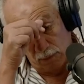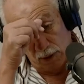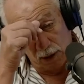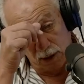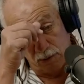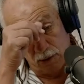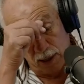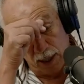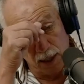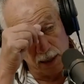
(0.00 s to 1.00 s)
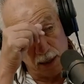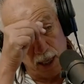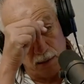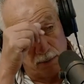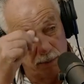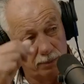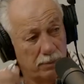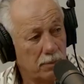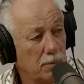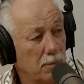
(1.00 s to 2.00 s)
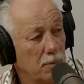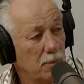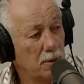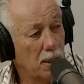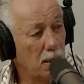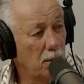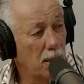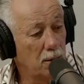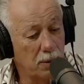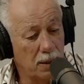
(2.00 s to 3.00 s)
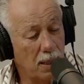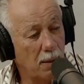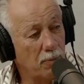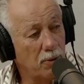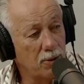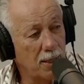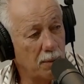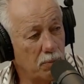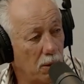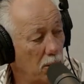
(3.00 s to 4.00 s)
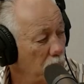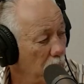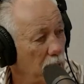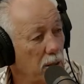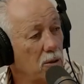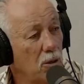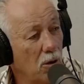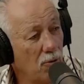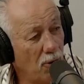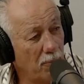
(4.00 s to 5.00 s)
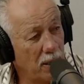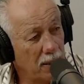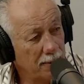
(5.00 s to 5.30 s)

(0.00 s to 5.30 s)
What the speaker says: I said, right, let's go. So as we get up the steps, I look back, he took off on me.